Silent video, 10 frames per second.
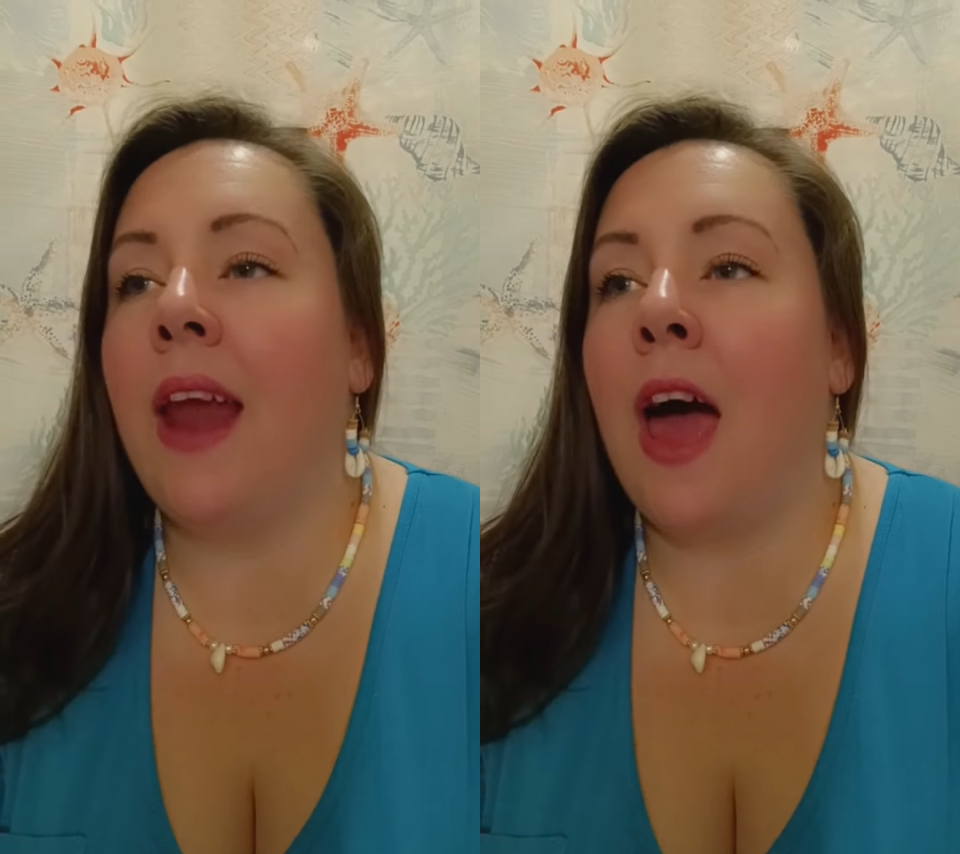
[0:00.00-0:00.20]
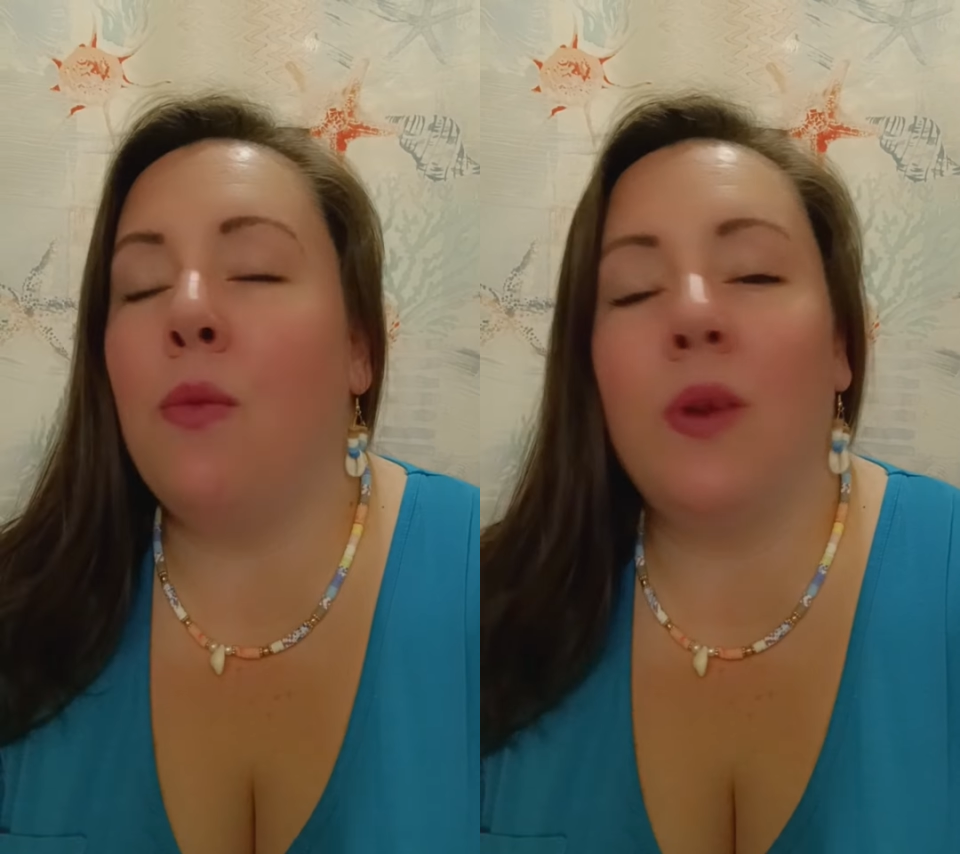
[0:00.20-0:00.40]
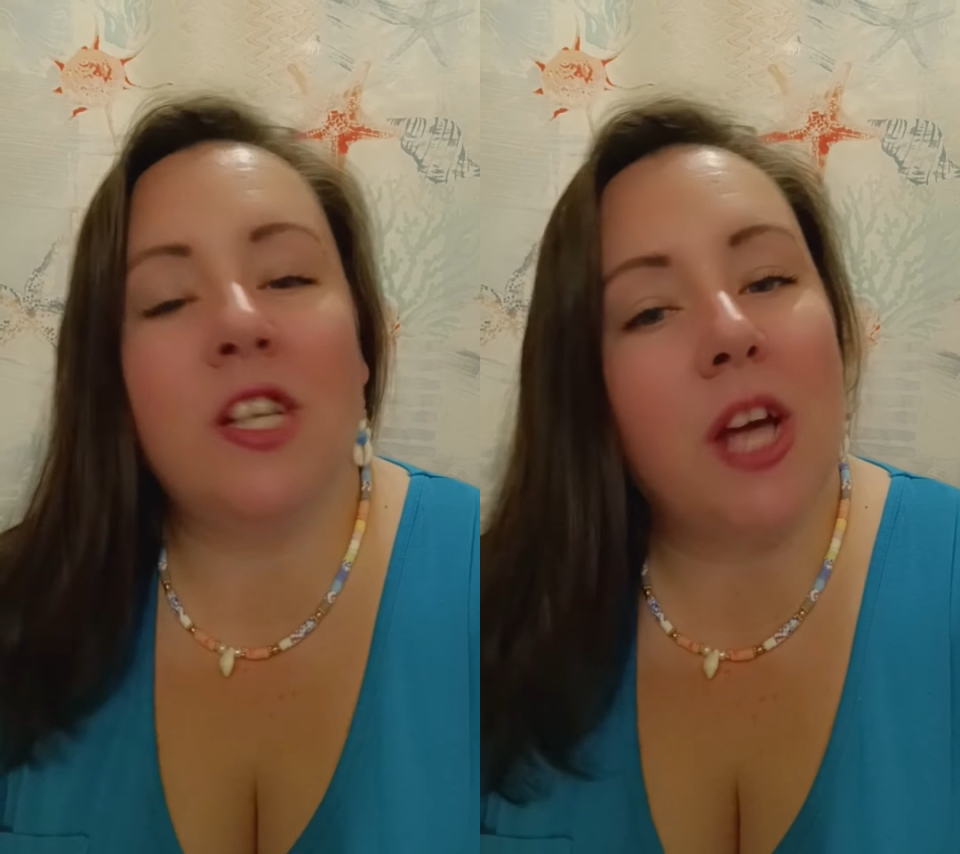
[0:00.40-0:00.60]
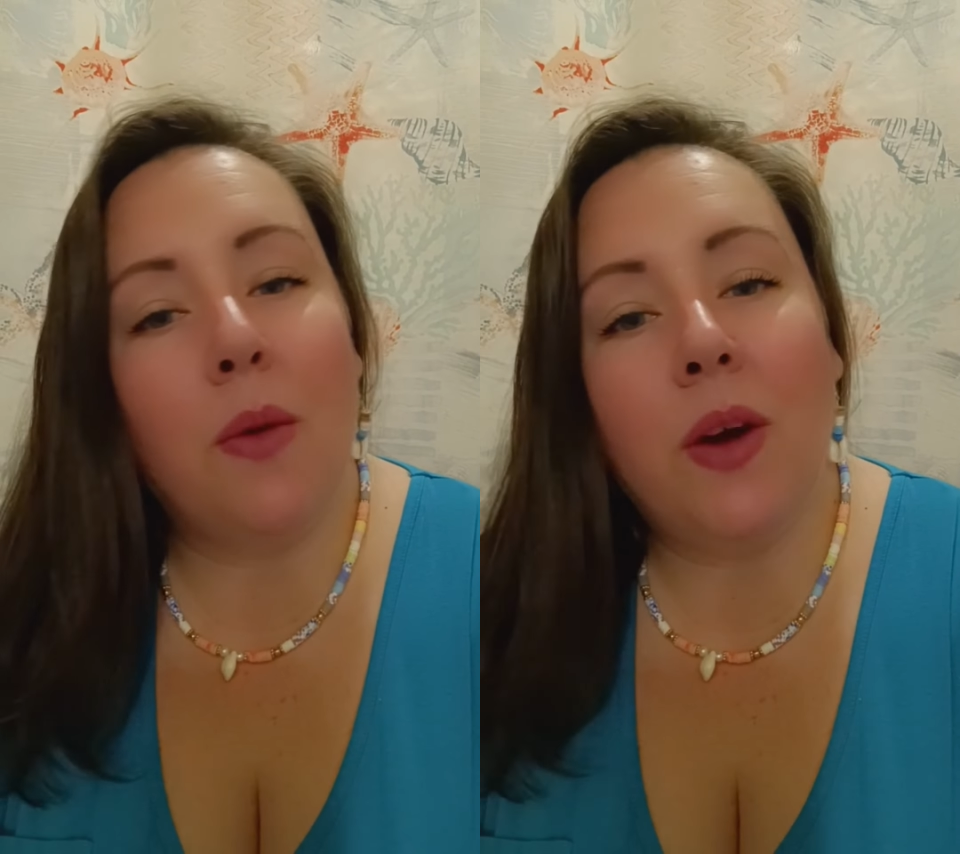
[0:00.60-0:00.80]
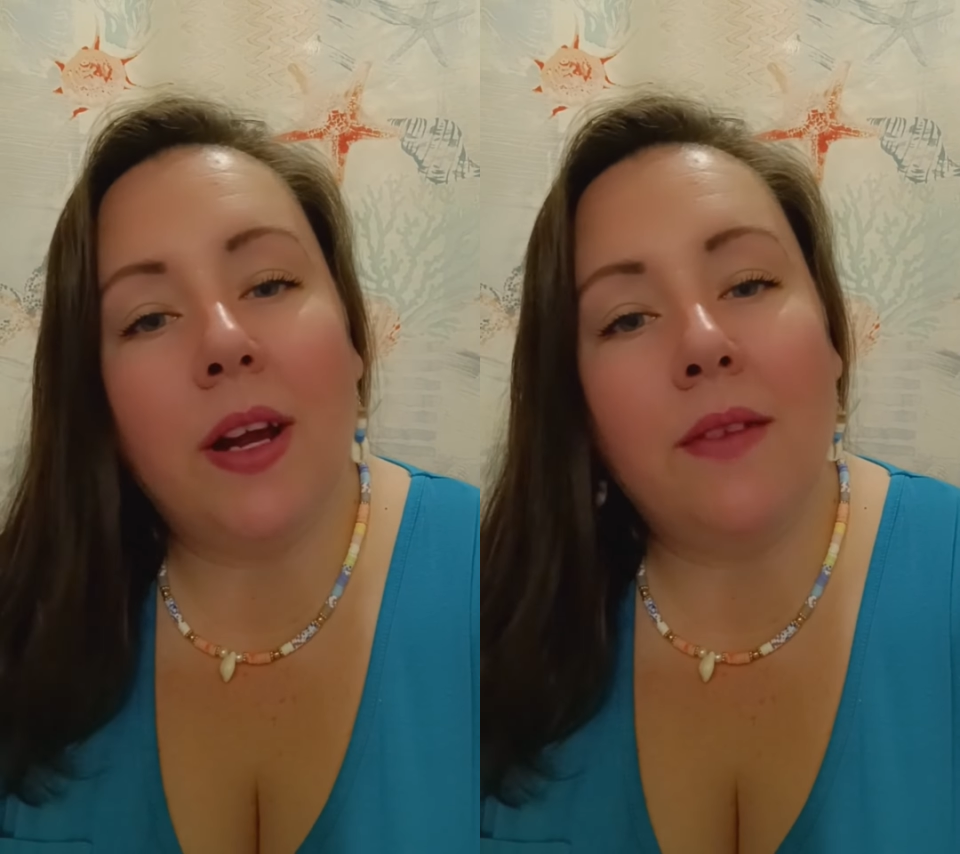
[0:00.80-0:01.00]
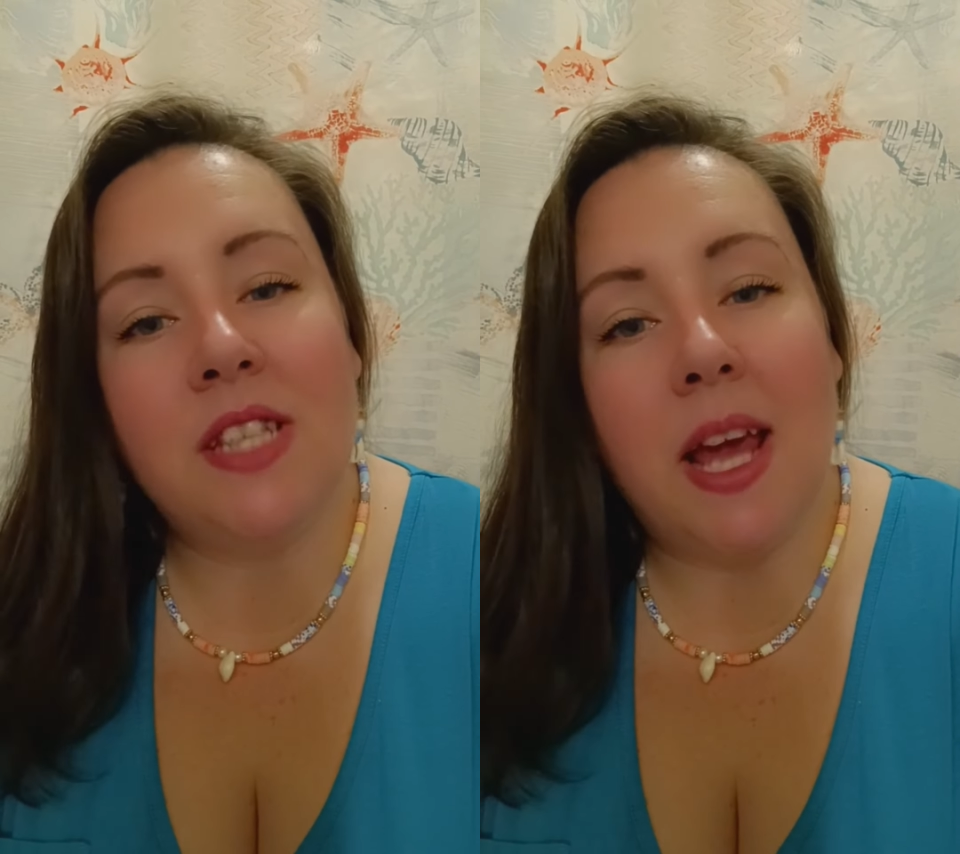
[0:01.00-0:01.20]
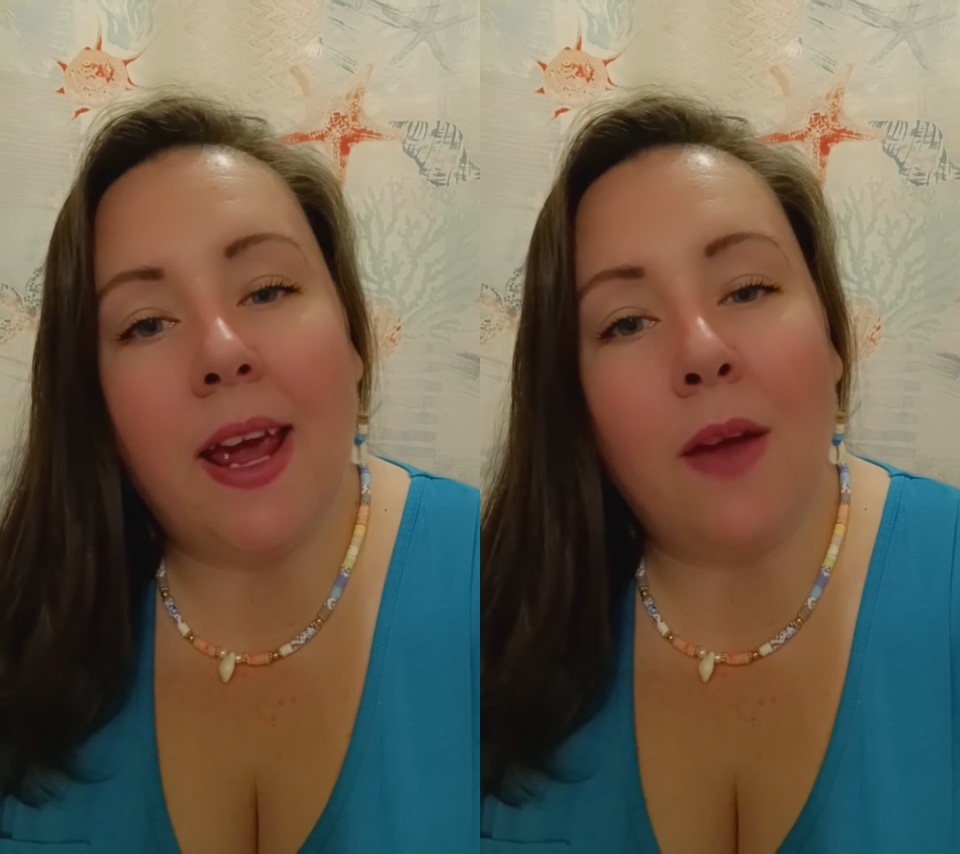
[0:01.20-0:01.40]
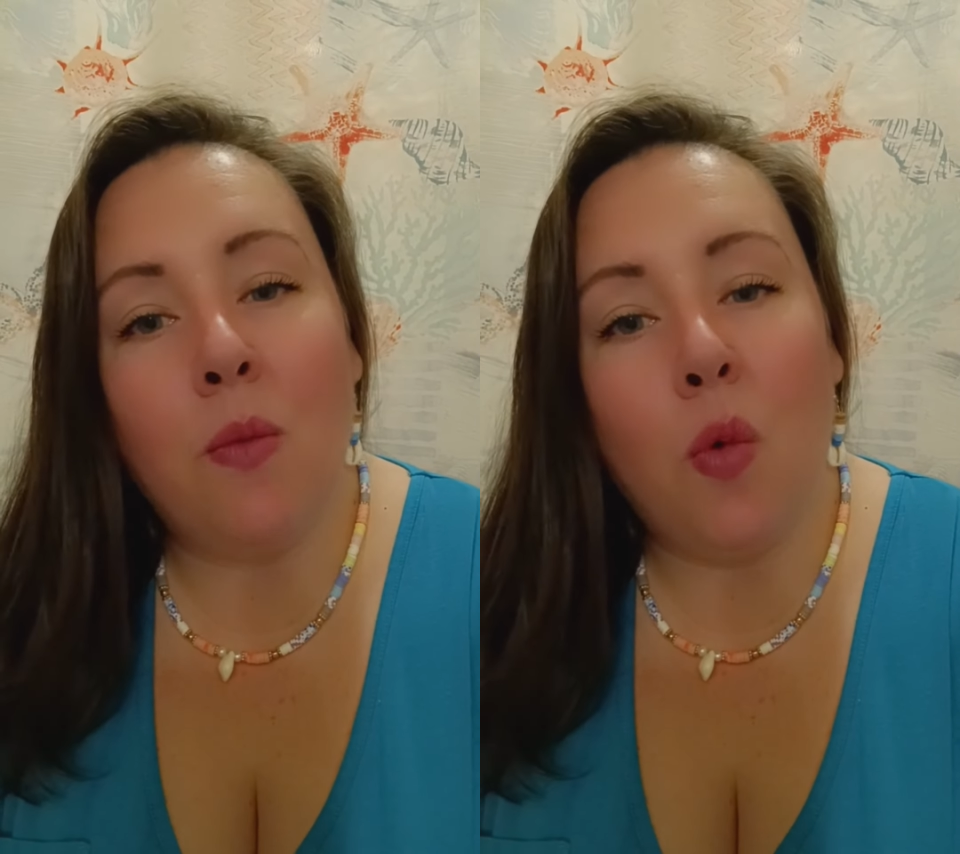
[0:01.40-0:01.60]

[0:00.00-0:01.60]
I wish I would have taken